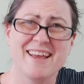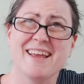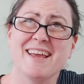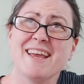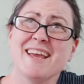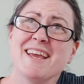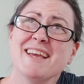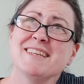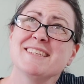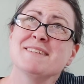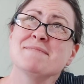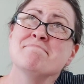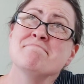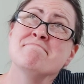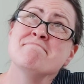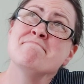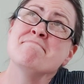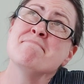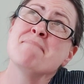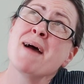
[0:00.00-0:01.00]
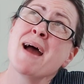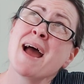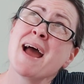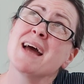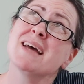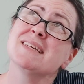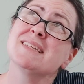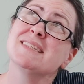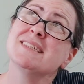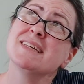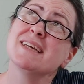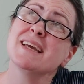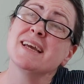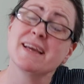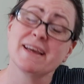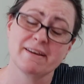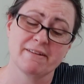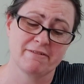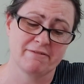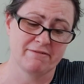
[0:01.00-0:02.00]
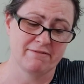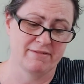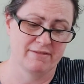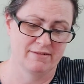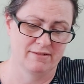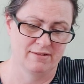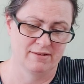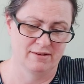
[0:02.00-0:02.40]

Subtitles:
"It's massive!"